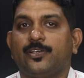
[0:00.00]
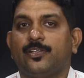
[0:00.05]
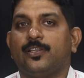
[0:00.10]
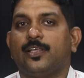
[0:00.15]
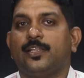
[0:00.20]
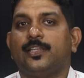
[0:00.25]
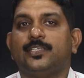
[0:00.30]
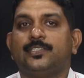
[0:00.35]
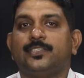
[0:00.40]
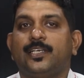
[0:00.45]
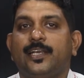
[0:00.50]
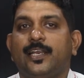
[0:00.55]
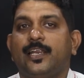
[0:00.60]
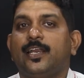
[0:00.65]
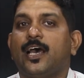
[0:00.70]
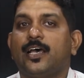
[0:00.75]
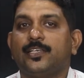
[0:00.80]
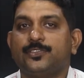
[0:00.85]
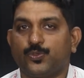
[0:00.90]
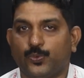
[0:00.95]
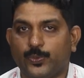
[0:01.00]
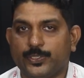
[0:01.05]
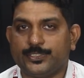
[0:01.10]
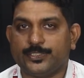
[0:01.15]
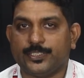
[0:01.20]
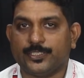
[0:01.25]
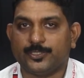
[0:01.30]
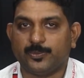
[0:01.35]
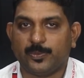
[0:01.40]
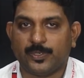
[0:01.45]
on the other side and ask
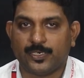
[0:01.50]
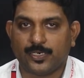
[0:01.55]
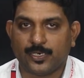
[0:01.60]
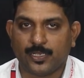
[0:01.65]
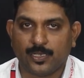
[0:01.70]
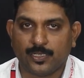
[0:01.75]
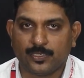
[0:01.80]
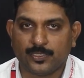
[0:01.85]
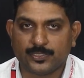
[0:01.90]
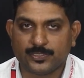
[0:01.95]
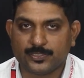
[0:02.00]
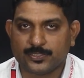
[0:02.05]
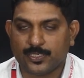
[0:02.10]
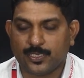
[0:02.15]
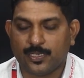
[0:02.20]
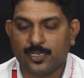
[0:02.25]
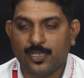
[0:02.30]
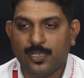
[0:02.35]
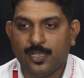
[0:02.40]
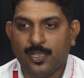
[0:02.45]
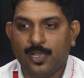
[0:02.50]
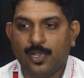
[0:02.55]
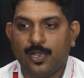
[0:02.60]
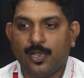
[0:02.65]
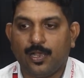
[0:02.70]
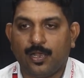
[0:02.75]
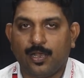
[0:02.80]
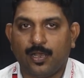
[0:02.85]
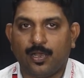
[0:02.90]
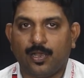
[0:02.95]
questions, but this is
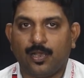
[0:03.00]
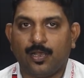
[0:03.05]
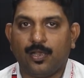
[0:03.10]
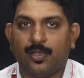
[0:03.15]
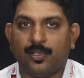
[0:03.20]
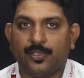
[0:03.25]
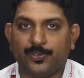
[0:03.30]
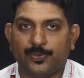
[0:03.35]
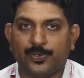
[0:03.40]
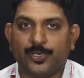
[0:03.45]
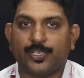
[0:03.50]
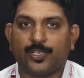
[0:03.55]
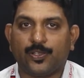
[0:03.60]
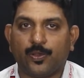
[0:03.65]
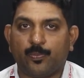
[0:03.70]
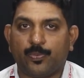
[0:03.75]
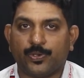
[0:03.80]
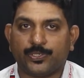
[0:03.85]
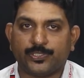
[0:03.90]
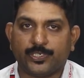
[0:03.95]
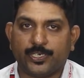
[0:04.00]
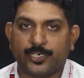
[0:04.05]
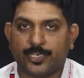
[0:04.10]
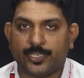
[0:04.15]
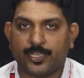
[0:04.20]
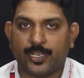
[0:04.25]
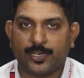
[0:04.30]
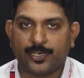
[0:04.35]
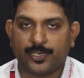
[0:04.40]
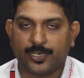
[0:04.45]
a unique
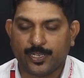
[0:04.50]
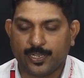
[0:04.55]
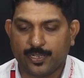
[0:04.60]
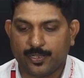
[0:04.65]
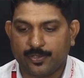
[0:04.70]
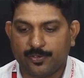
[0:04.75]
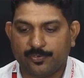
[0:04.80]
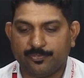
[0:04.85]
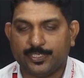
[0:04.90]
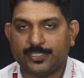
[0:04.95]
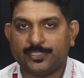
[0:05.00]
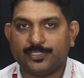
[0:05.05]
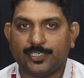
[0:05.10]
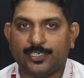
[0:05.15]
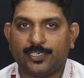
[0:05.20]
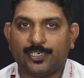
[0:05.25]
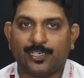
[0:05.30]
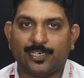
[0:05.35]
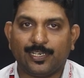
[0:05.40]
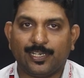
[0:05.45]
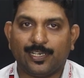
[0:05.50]
opportunity that we sit